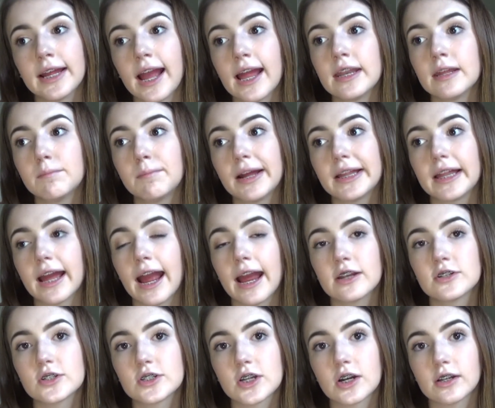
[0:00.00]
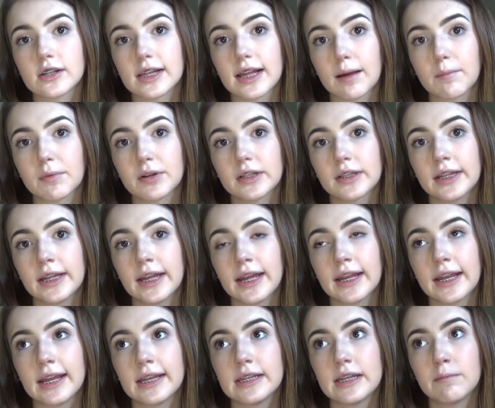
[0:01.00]
I did buy the Hydroton separately,
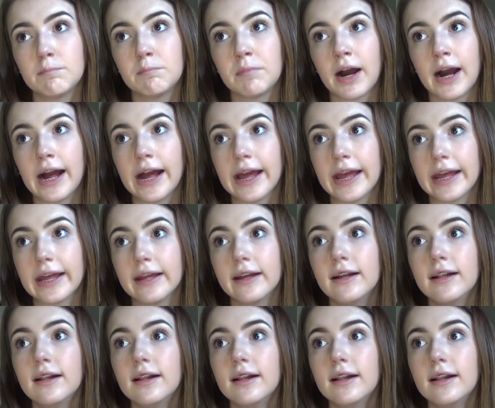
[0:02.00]
and I did buy